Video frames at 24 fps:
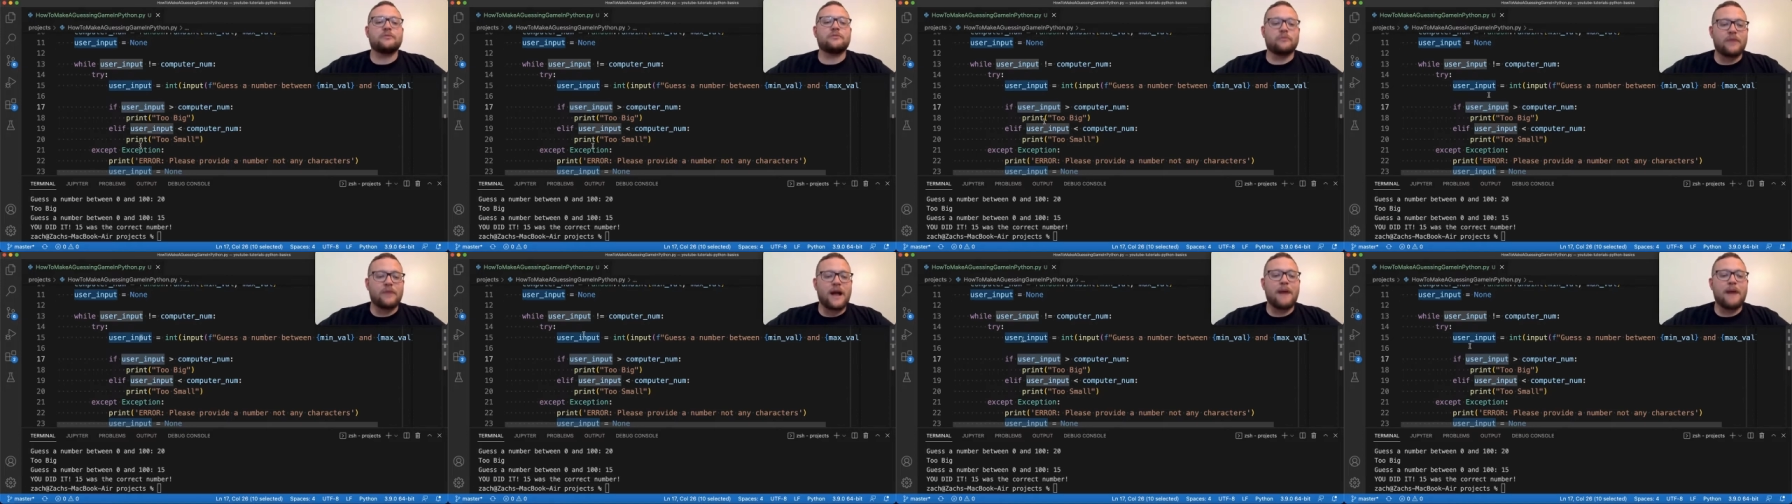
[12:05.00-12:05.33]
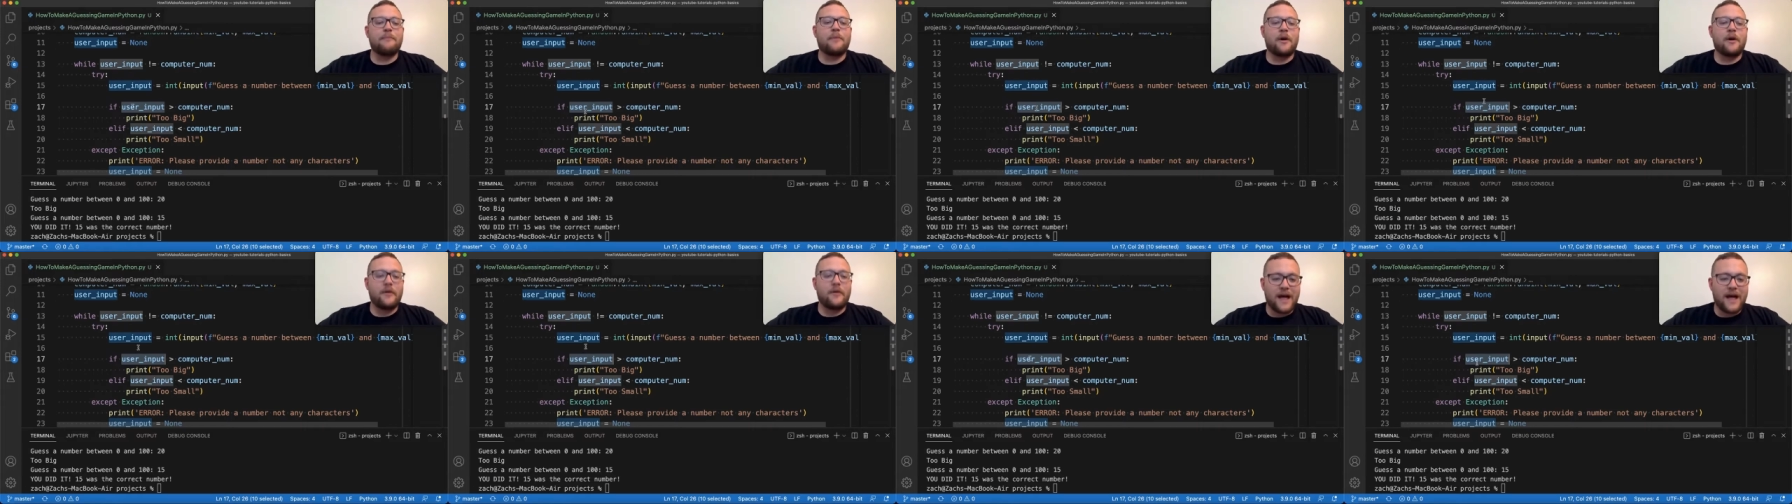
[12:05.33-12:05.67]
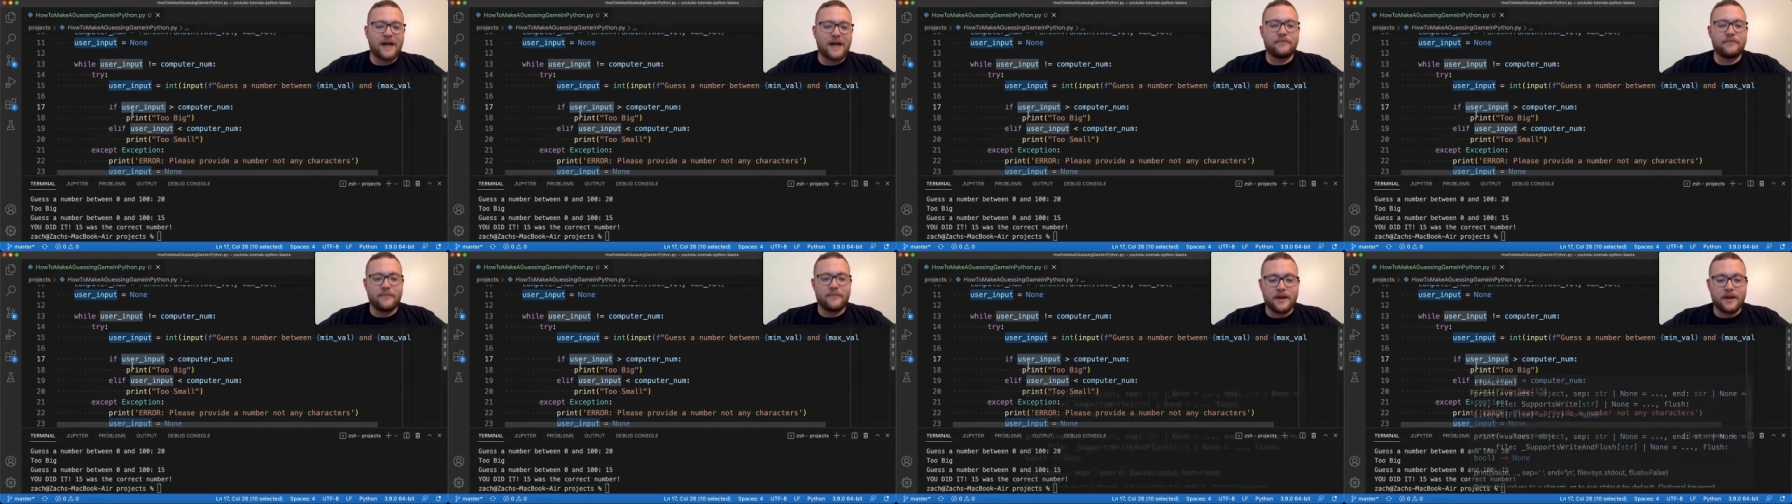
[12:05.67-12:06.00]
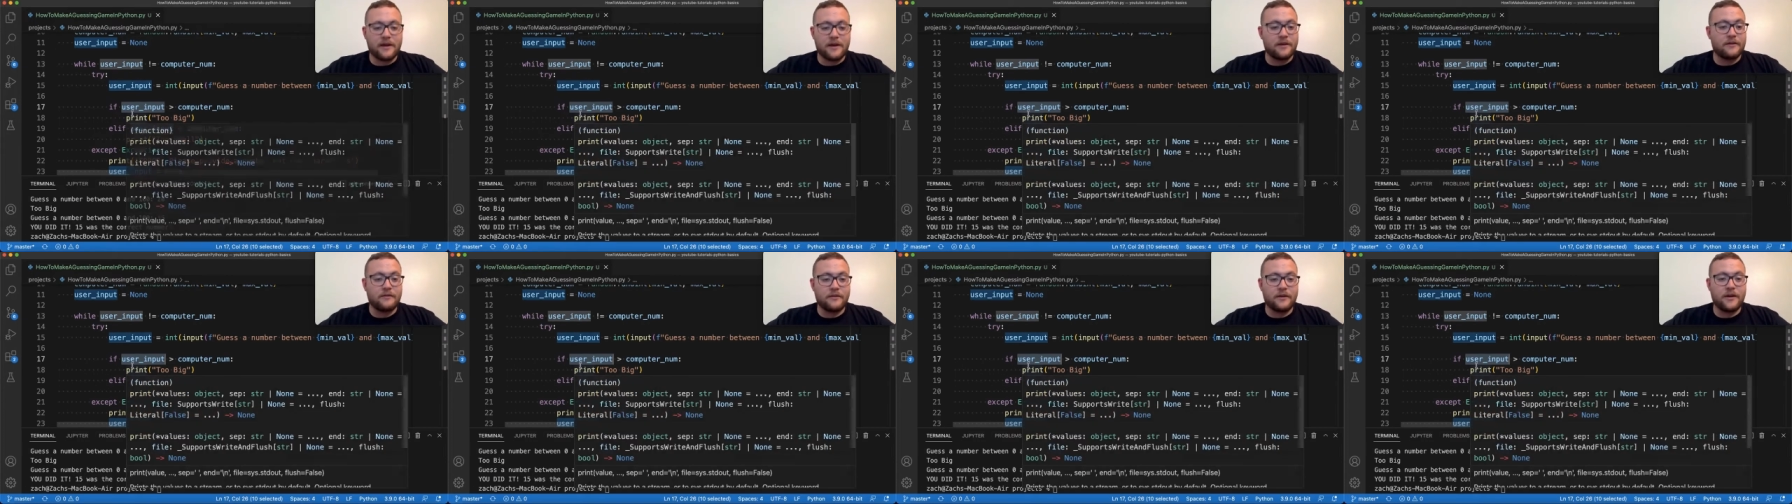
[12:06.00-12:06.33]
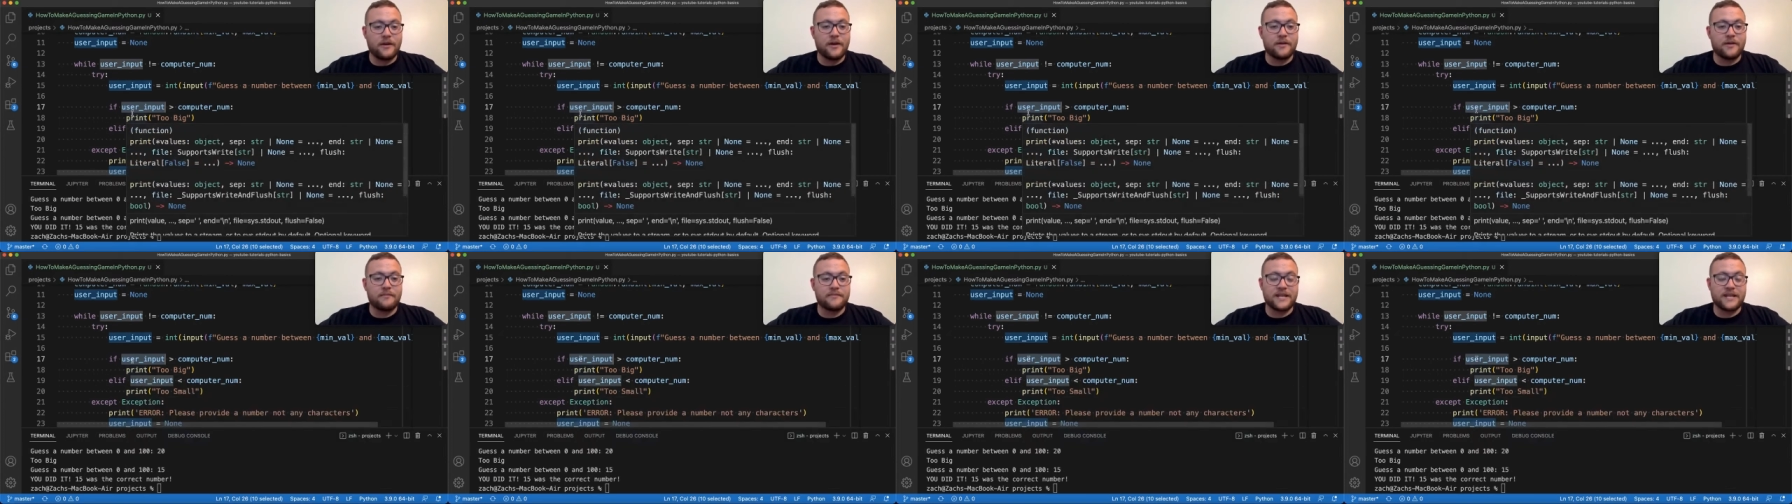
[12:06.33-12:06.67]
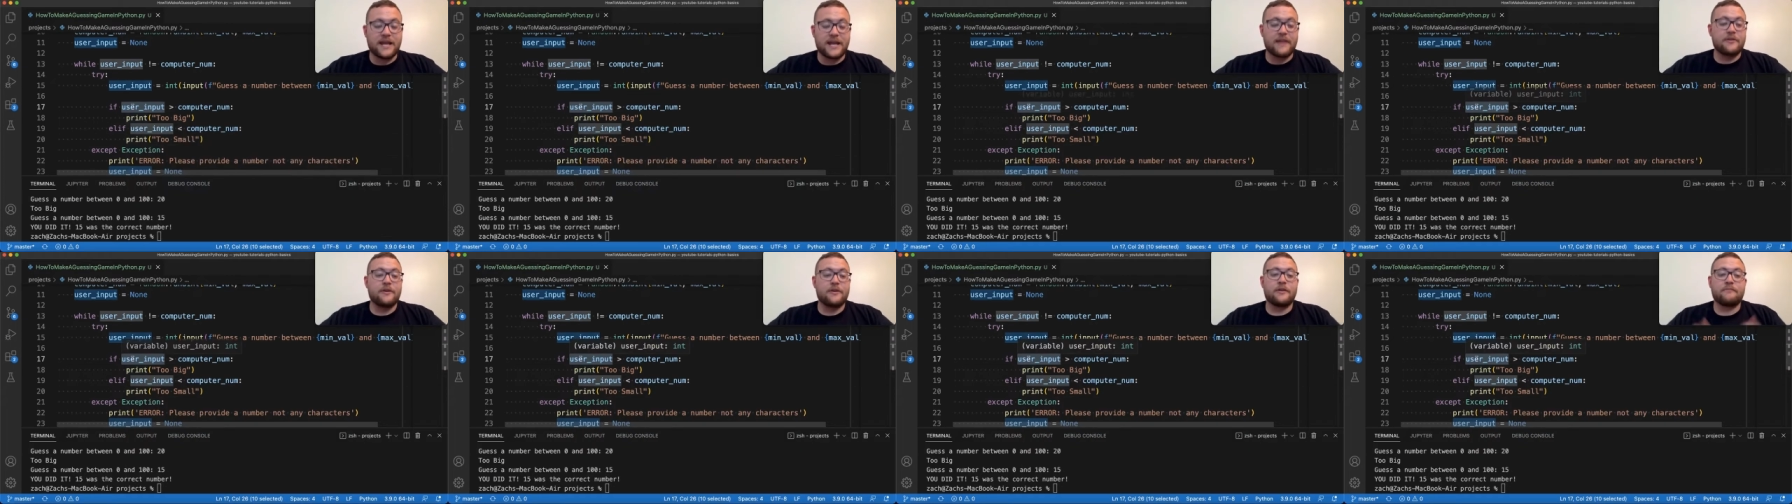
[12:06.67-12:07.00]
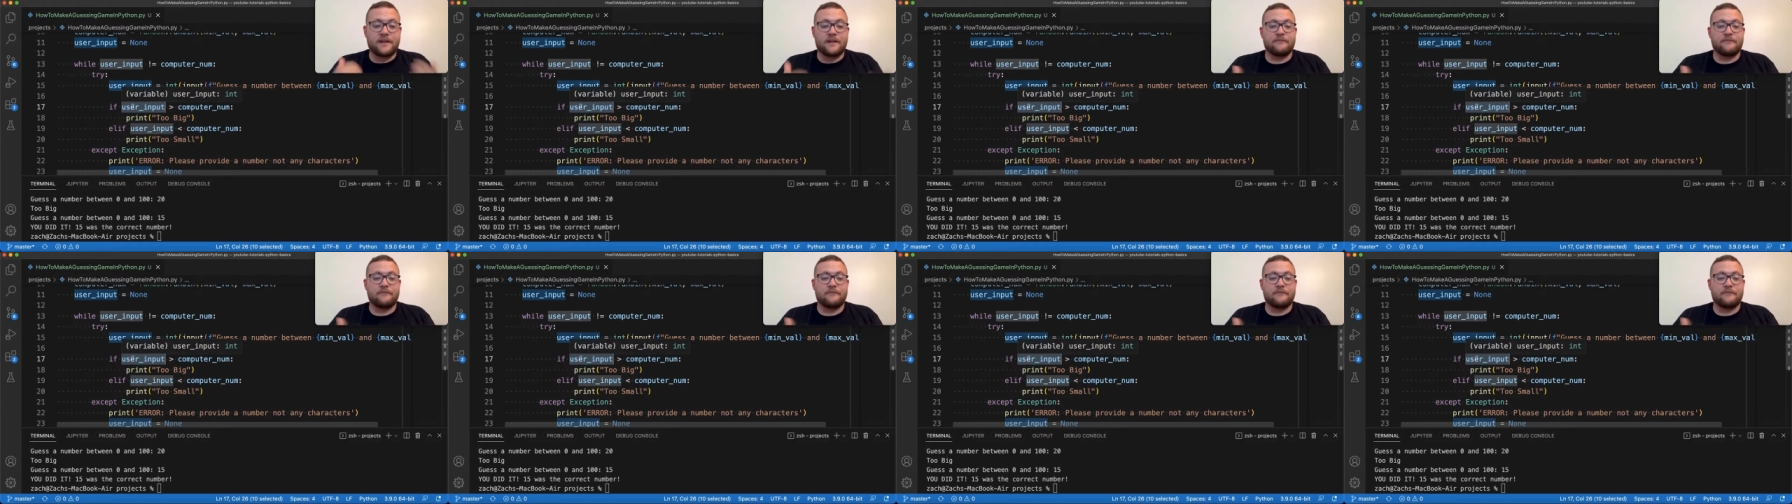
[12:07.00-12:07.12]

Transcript: wrap all that there um, together,